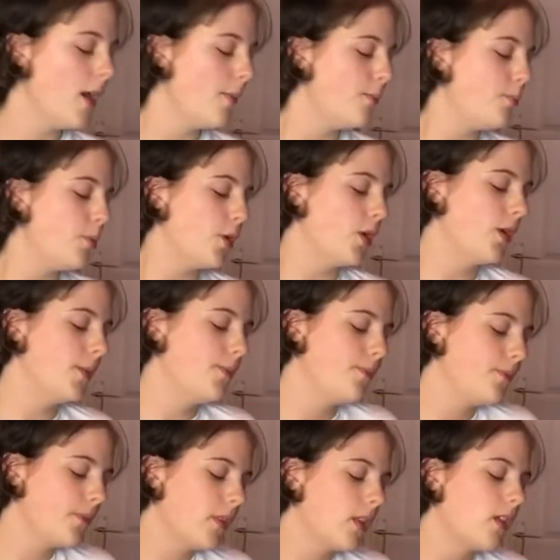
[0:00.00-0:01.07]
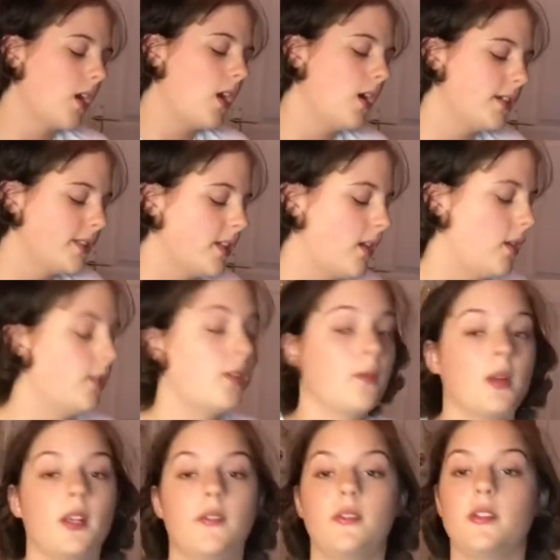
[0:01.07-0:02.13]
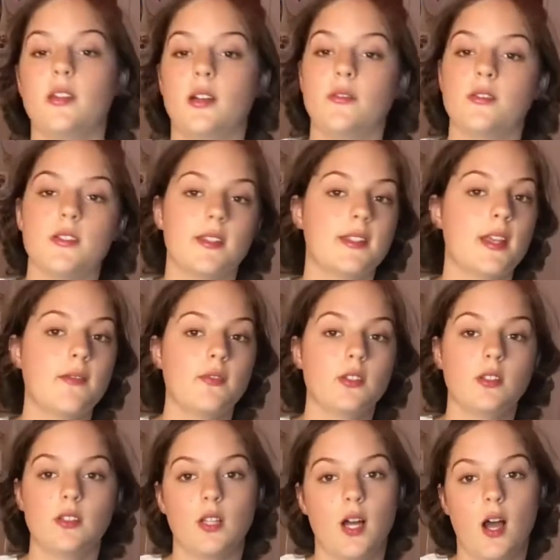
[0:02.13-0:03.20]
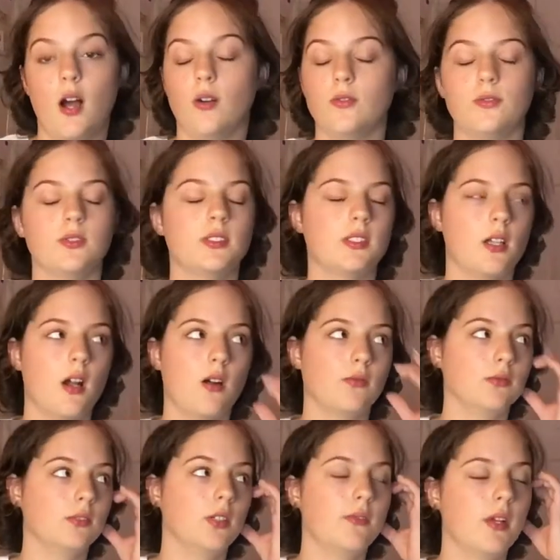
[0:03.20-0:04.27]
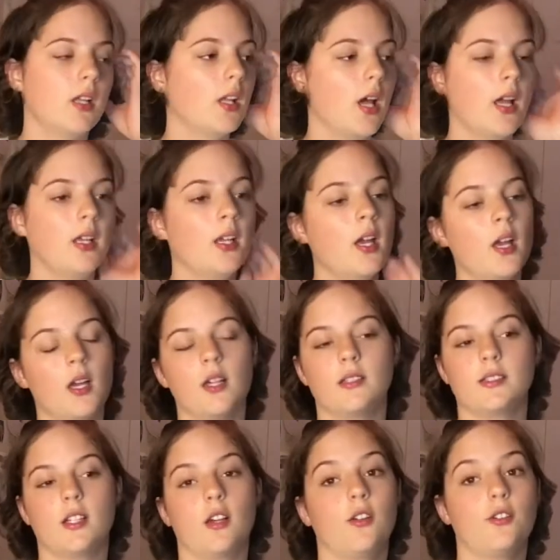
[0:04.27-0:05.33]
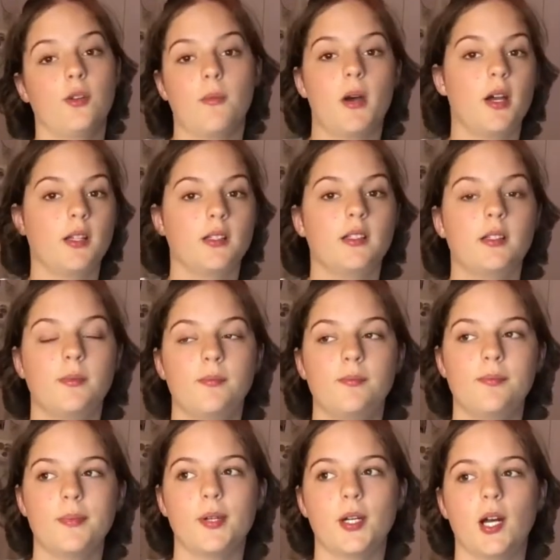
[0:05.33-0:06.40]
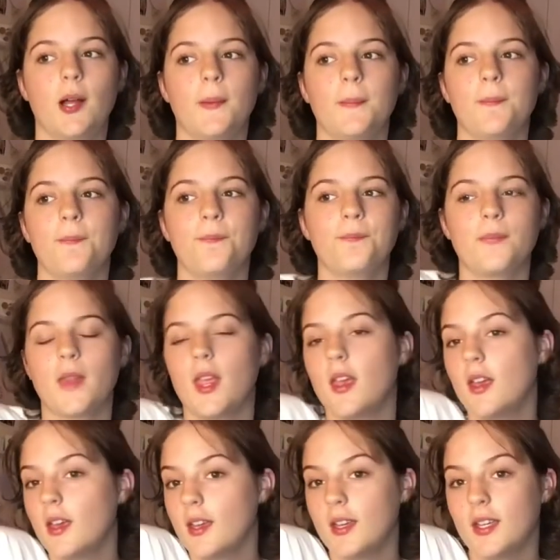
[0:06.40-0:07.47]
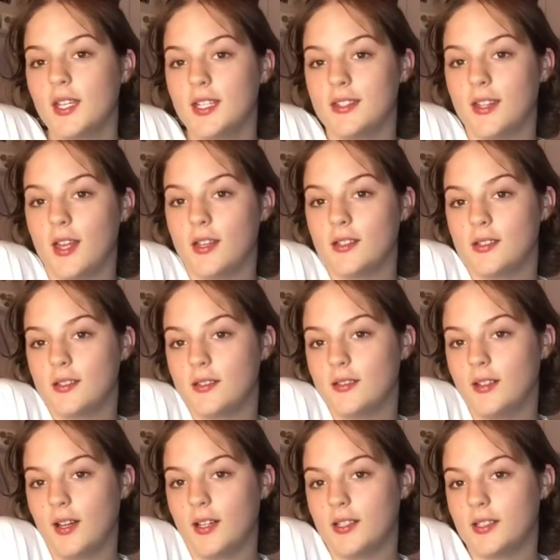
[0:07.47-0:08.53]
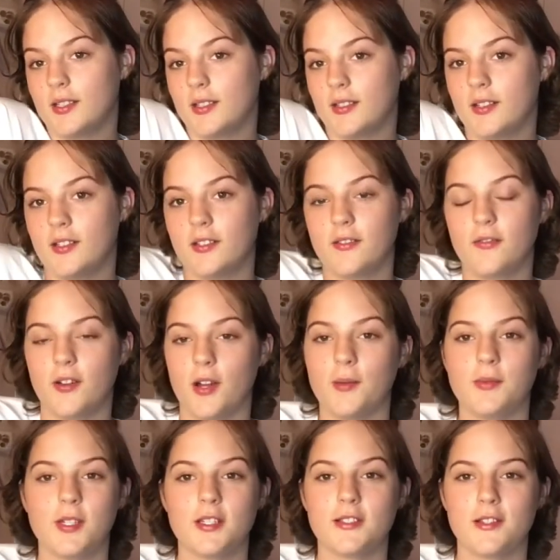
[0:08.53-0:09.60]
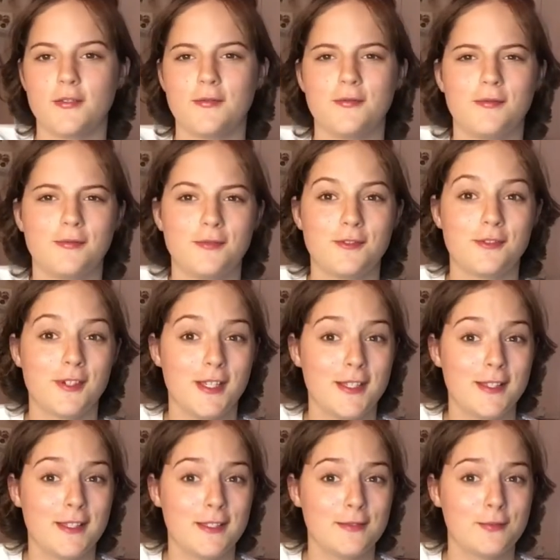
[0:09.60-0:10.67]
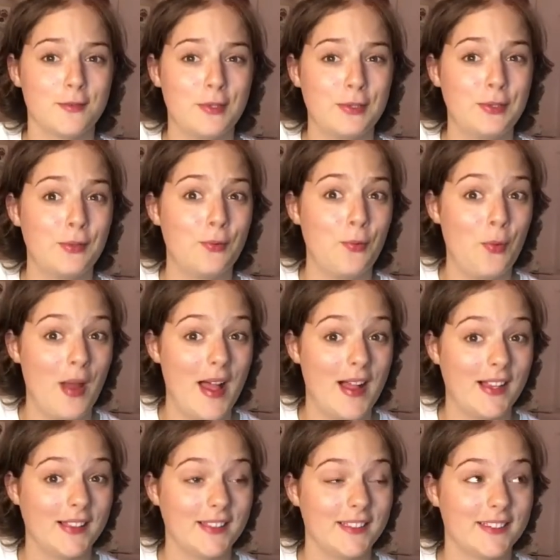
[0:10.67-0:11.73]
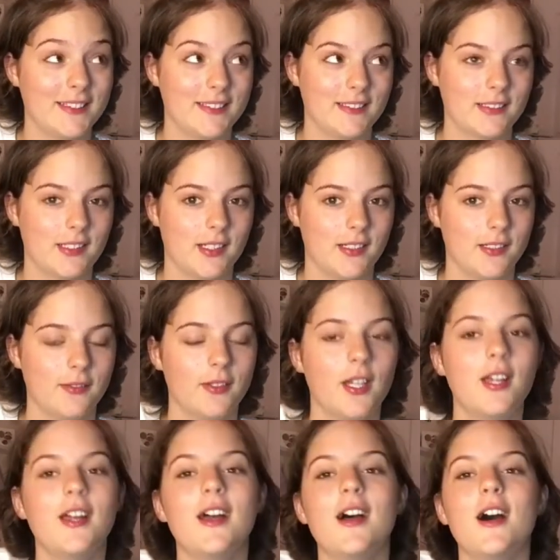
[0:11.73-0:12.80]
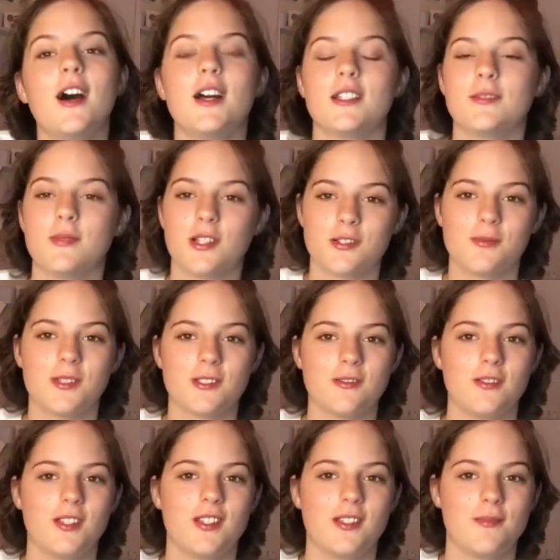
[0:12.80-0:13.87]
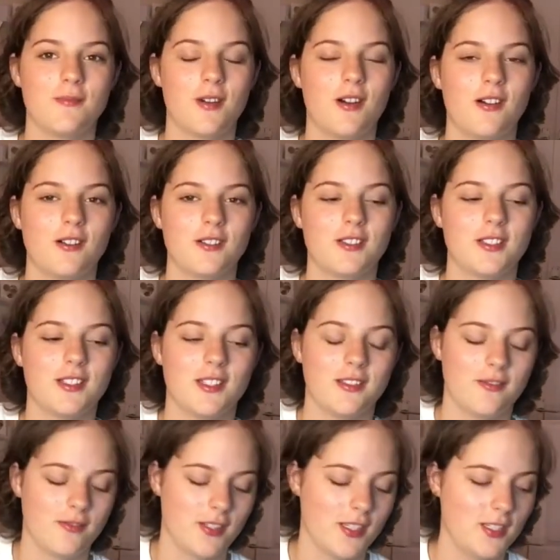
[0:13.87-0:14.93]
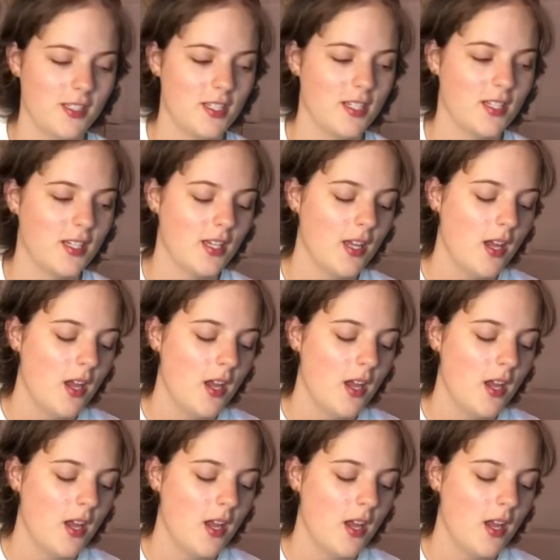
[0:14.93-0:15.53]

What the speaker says: But I said, I don't mind if it's the iPhone 7. Like, I'll love it. Like, I said, I don't mind. But he said, like, it's fine because I've treated this one well, kind of. I smashed my screen in March of this year.